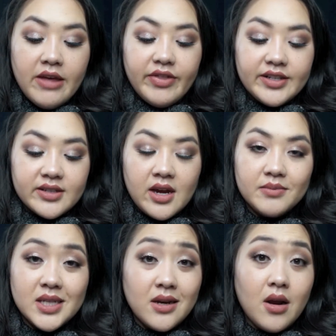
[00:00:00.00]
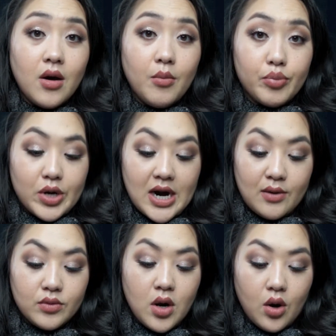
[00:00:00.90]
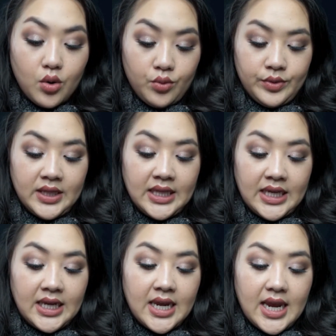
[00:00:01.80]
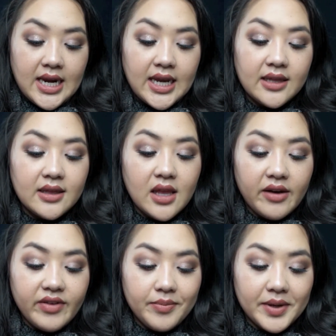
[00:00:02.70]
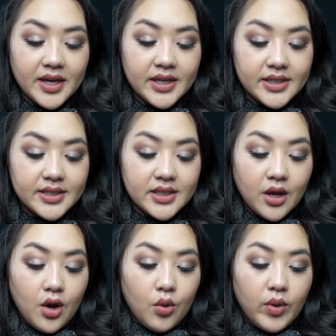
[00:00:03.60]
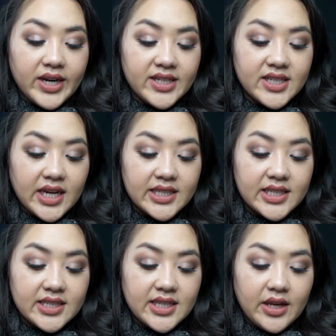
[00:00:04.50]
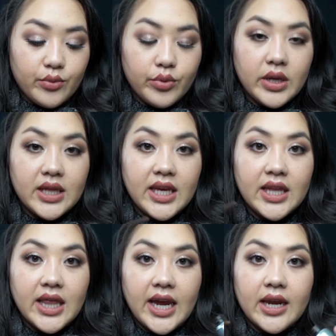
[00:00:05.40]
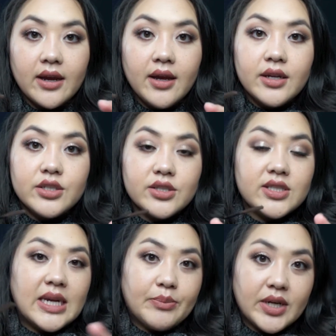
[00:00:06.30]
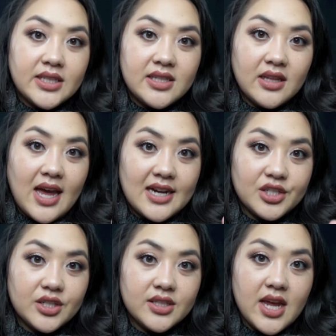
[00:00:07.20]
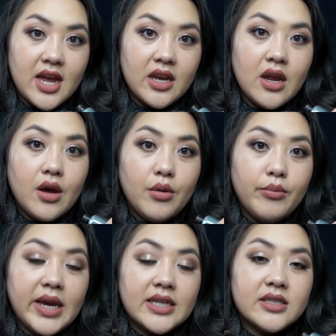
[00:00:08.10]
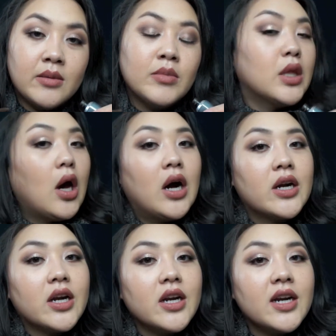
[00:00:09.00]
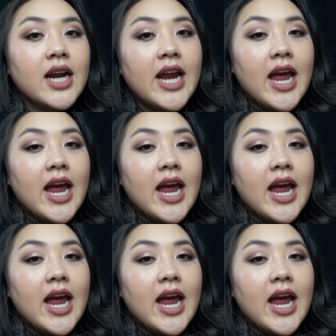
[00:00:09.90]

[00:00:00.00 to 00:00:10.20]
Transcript: This comes in brown only, and I love it because what it does is it really like just separates the lashes and makes them longer,